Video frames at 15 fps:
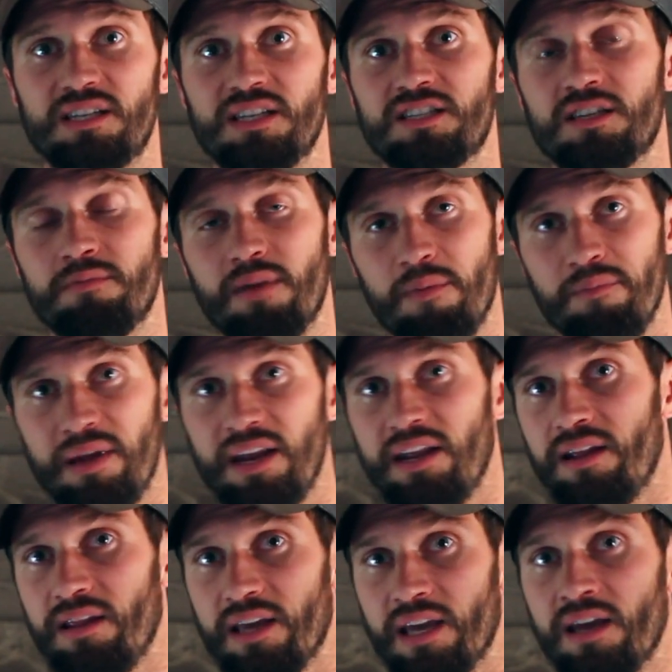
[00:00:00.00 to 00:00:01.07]
system
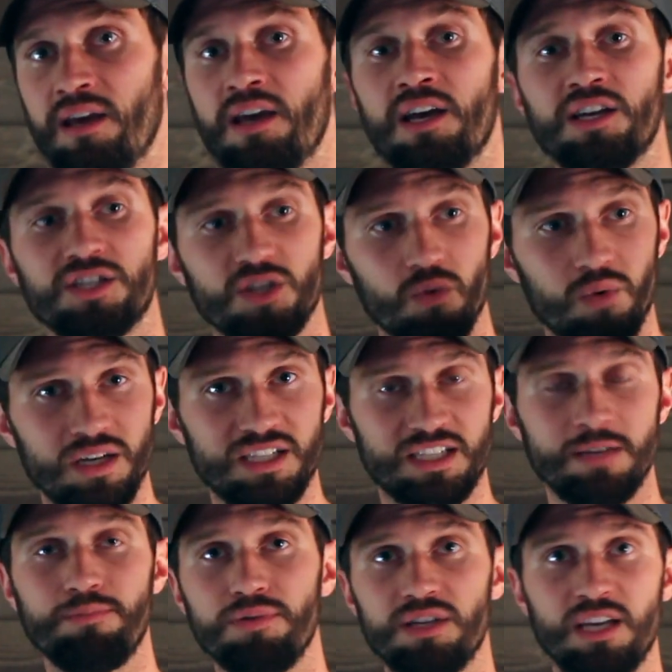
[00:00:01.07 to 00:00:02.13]
immediately. So one
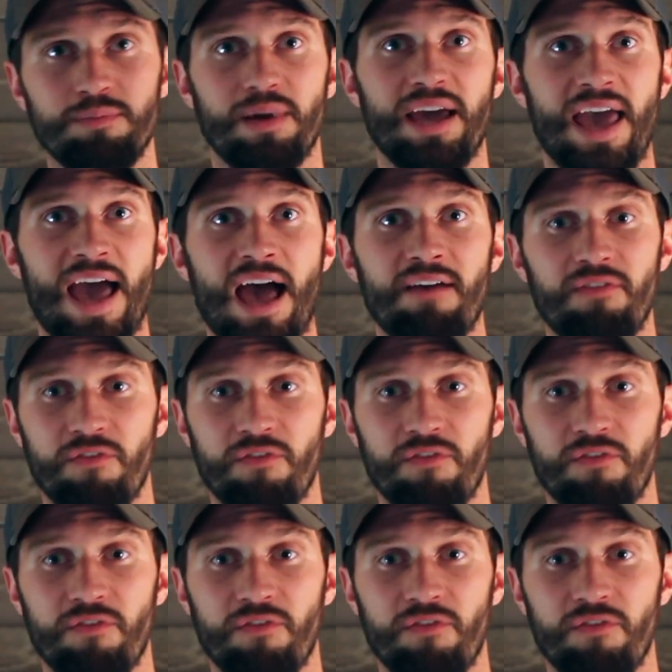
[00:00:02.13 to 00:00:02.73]
simple tip I have,